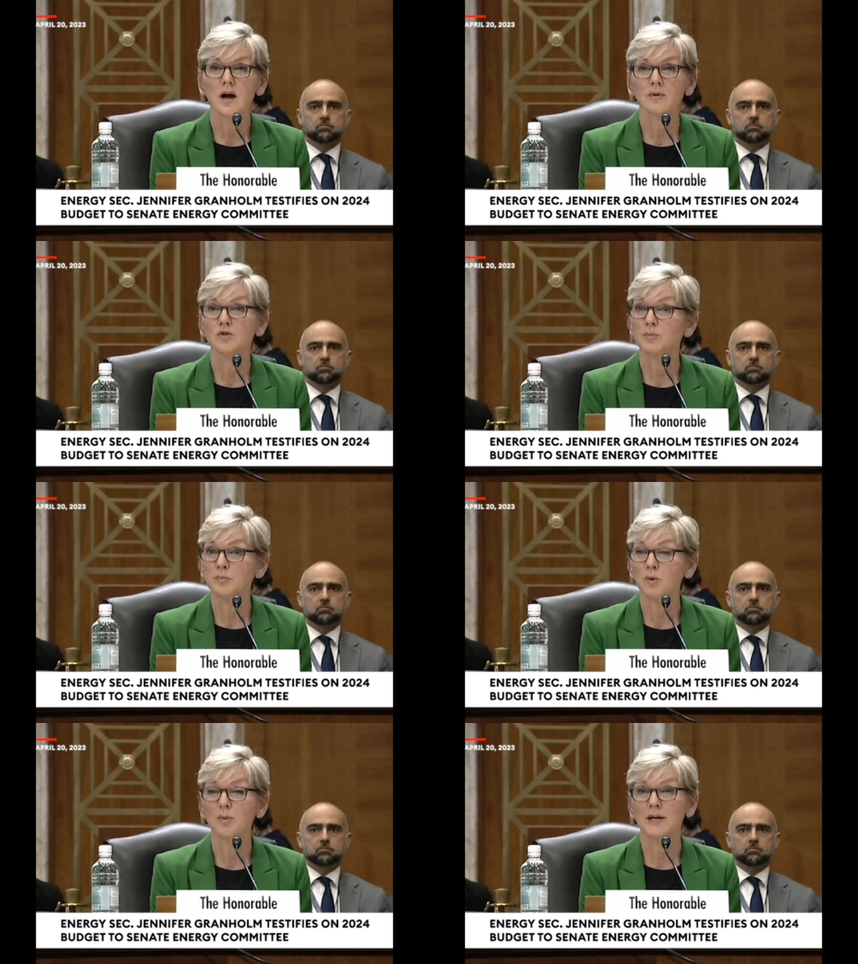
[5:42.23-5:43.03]
Speaker 1: how much
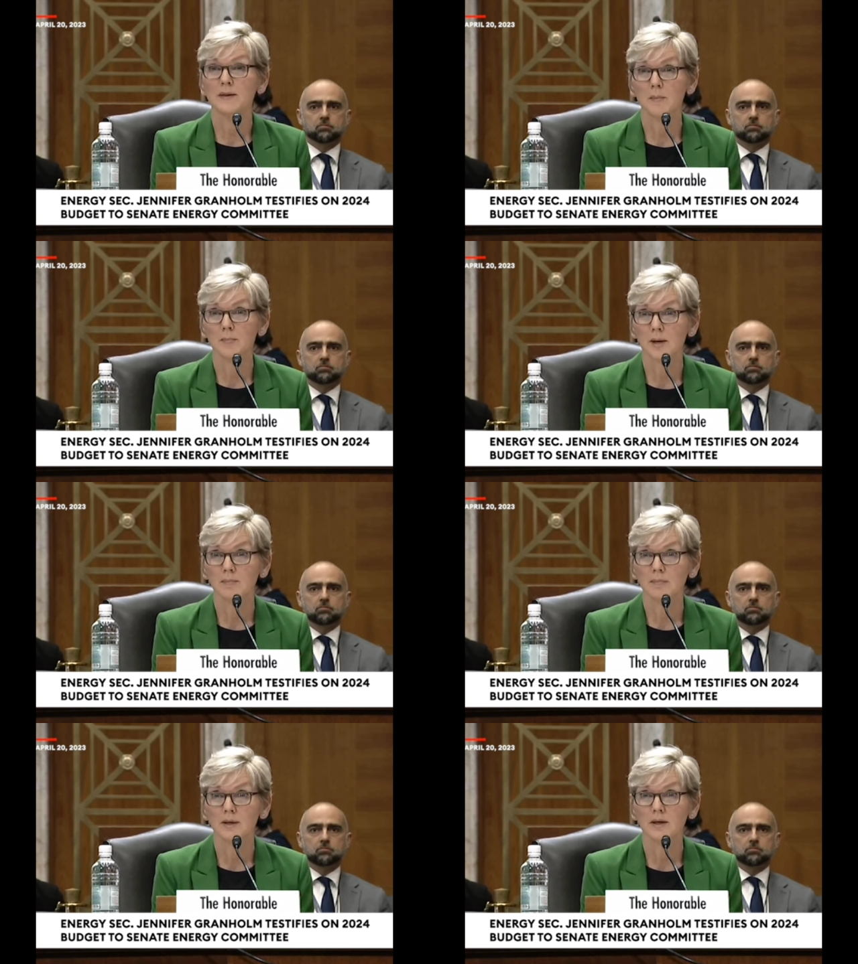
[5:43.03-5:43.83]
people pay at the
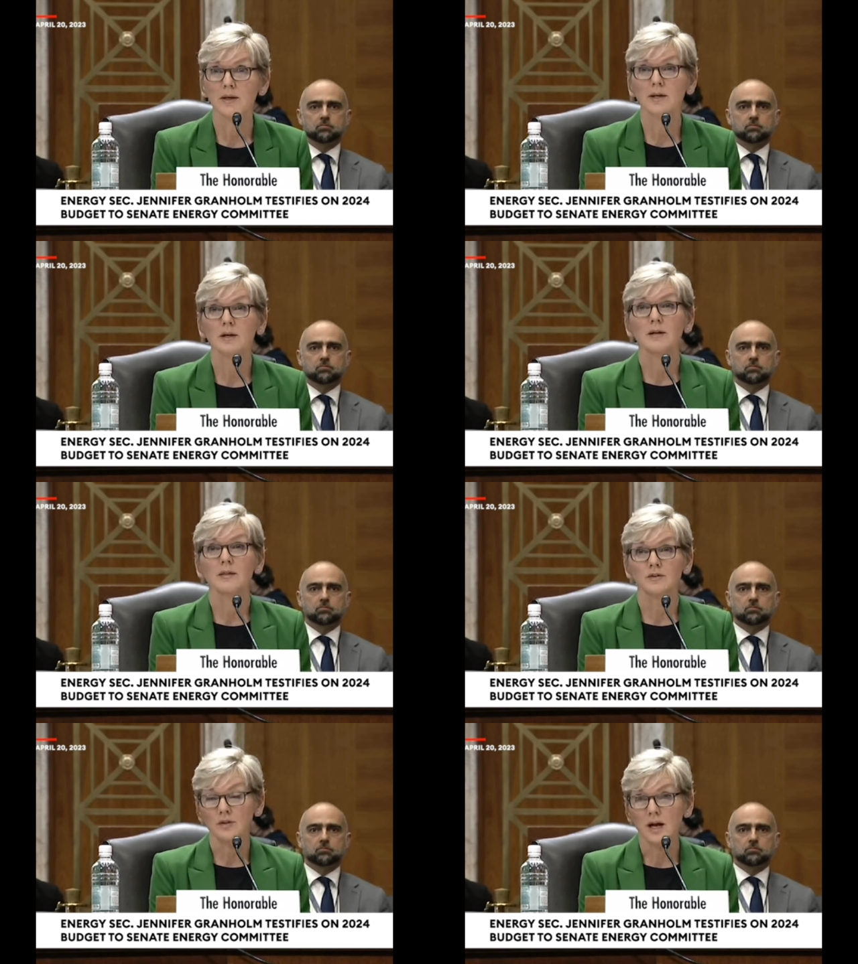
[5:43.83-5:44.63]
pump.
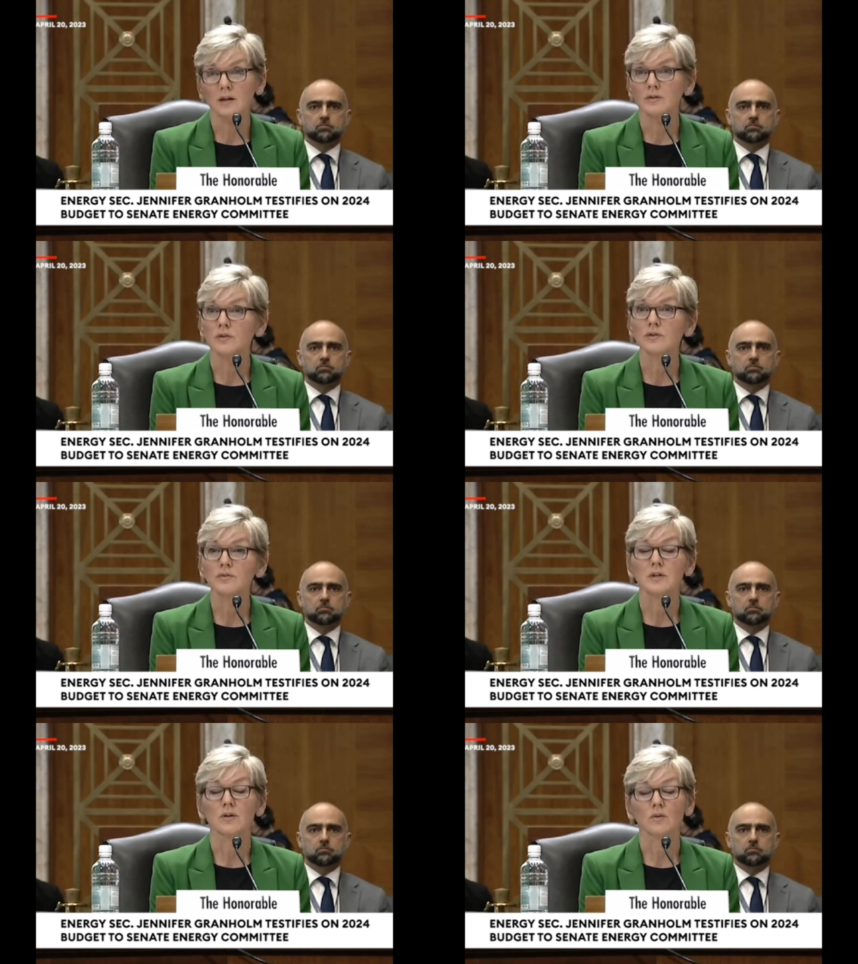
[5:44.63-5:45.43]
The challenge
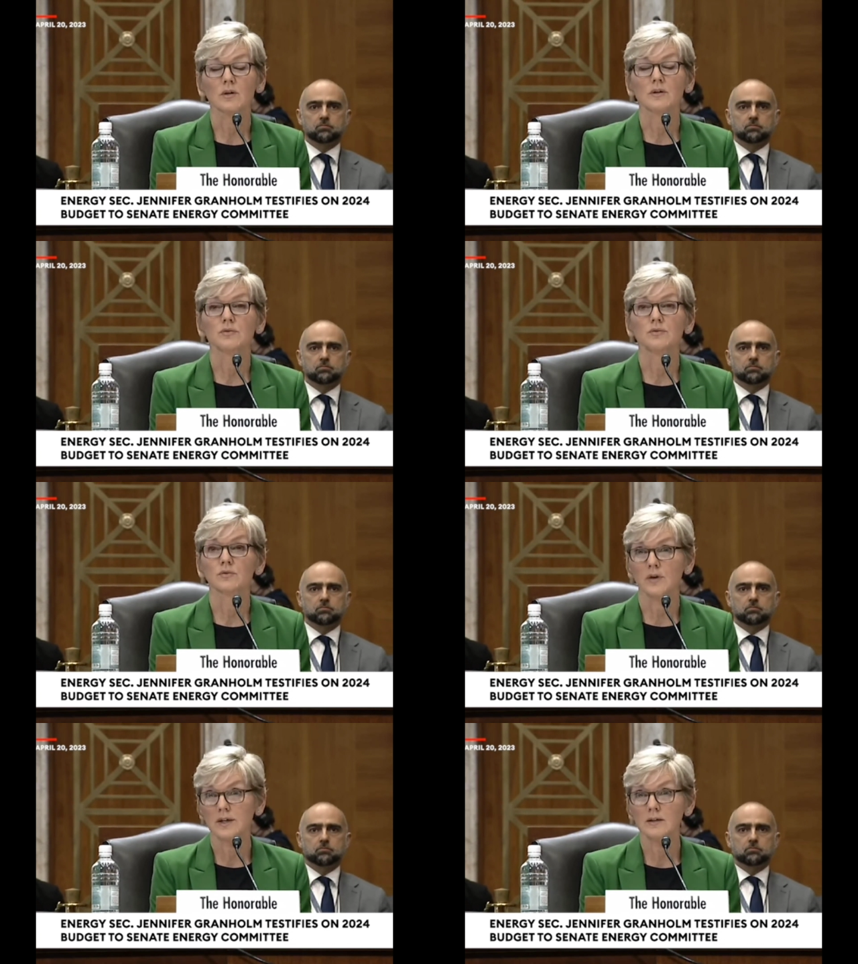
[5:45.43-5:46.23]
is that oil is
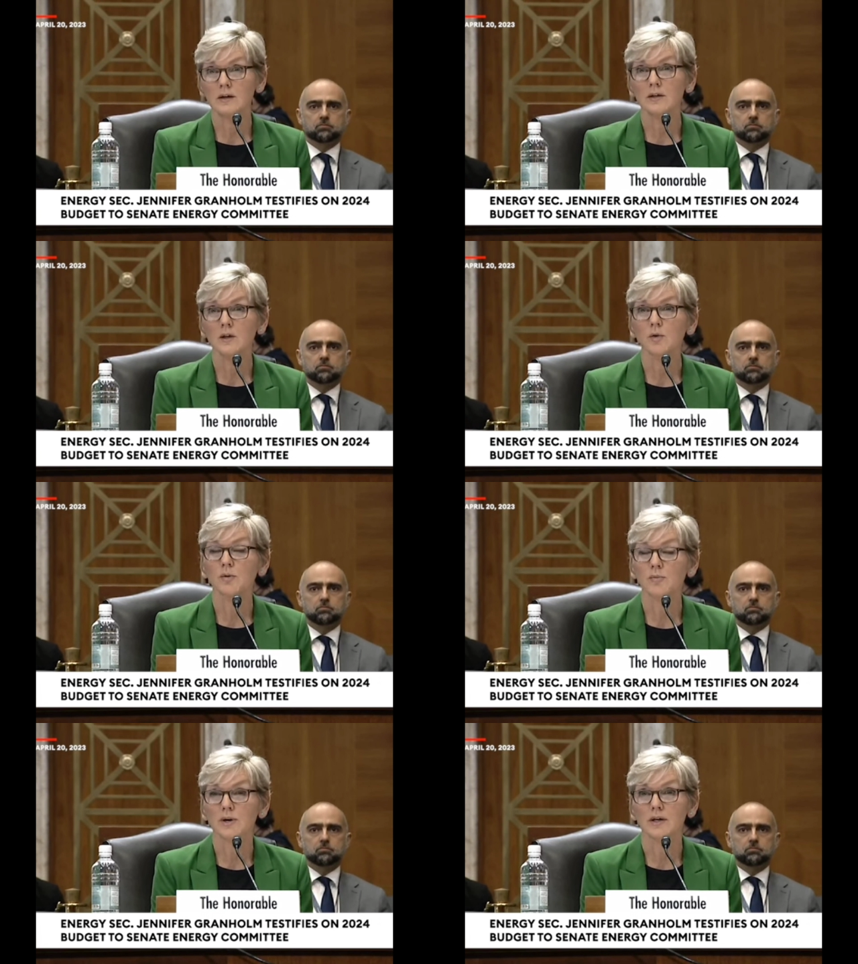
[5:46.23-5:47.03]
traded on a
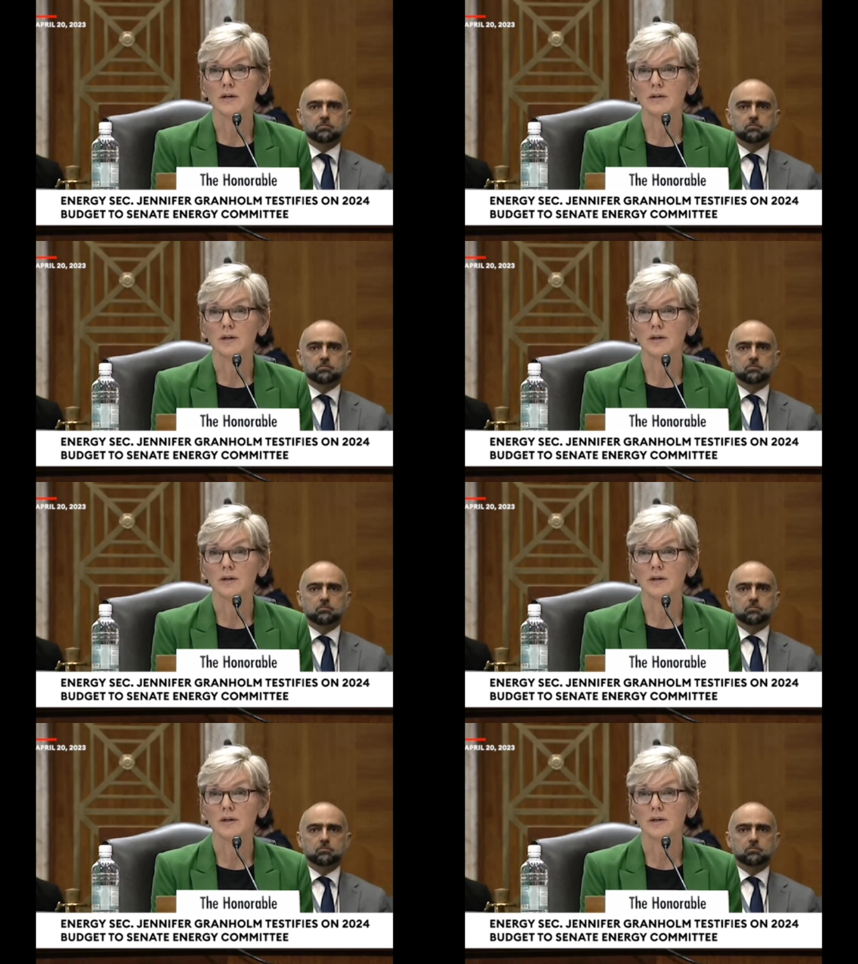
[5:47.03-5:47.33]
global market.